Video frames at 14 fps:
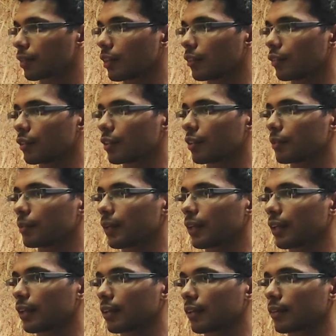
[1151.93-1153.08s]
If a
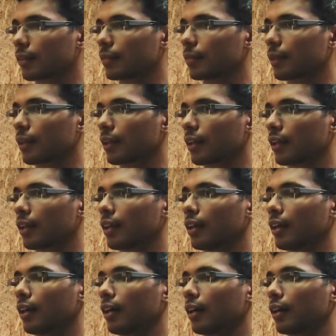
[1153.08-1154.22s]
plane could be,
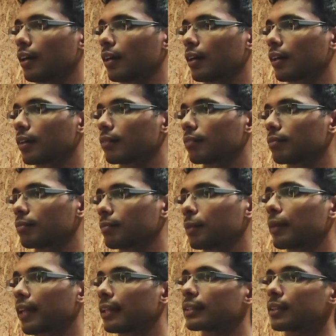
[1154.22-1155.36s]
the
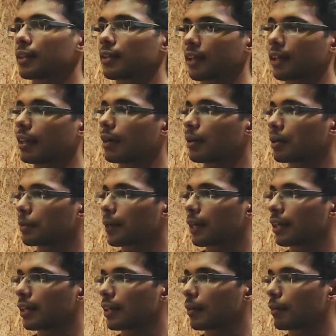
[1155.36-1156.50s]
plane's already in
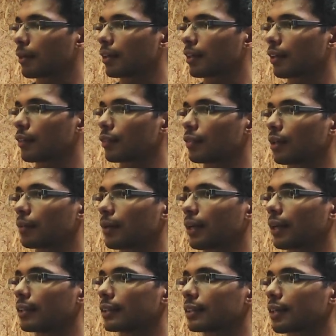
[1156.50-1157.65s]
autopilot, but if a
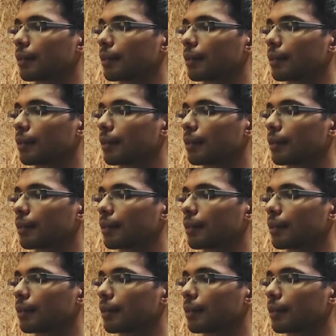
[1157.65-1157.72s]
plane's